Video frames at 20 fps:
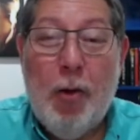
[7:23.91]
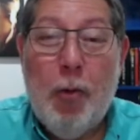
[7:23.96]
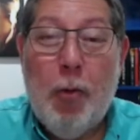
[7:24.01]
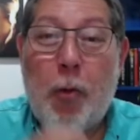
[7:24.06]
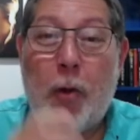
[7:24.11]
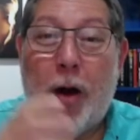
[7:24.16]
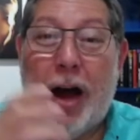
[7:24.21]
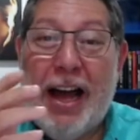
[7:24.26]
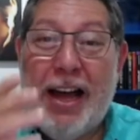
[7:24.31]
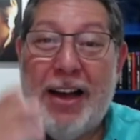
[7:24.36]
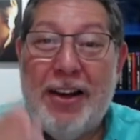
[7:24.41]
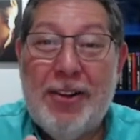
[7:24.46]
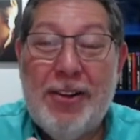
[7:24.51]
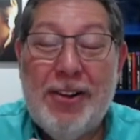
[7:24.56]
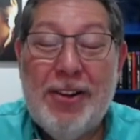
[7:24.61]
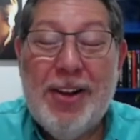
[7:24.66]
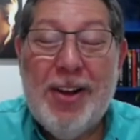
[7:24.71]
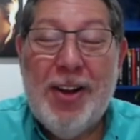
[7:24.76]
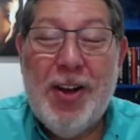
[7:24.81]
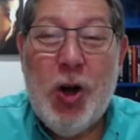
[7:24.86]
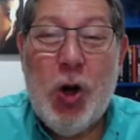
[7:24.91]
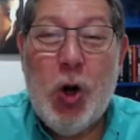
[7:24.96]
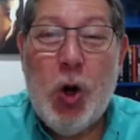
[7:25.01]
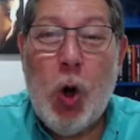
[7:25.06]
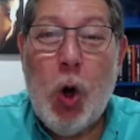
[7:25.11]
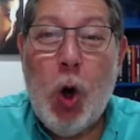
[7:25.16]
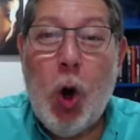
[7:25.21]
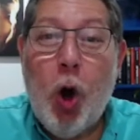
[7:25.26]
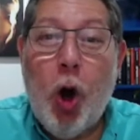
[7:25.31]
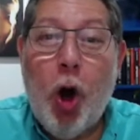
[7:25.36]
while
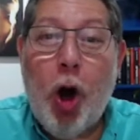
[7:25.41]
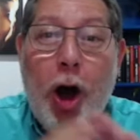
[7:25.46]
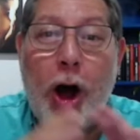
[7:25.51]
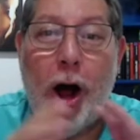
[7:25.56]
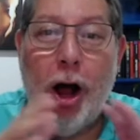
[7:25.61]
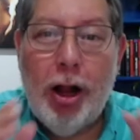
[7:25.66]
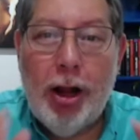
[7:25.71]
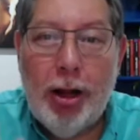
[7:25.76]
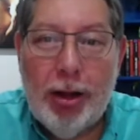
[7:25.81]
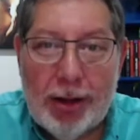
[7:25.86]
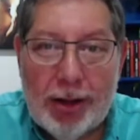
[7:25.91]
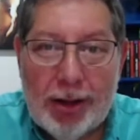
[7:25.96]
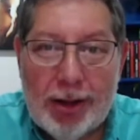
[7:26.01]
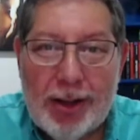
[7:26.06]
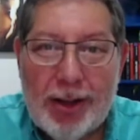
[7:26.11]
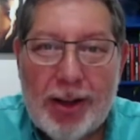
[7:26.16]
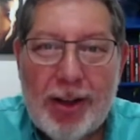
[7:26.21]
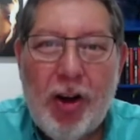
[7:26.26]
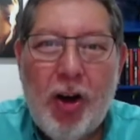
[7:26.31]
all